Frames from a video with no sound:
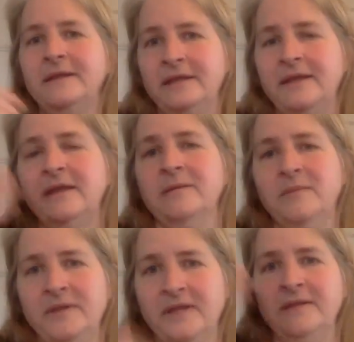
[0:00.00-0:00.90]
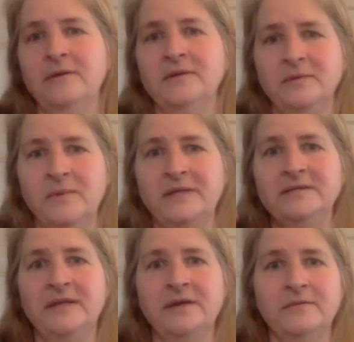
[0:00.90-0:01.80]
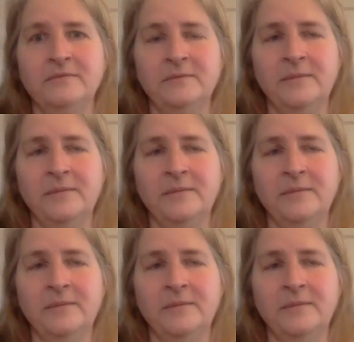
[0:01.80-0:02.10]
then the ones that are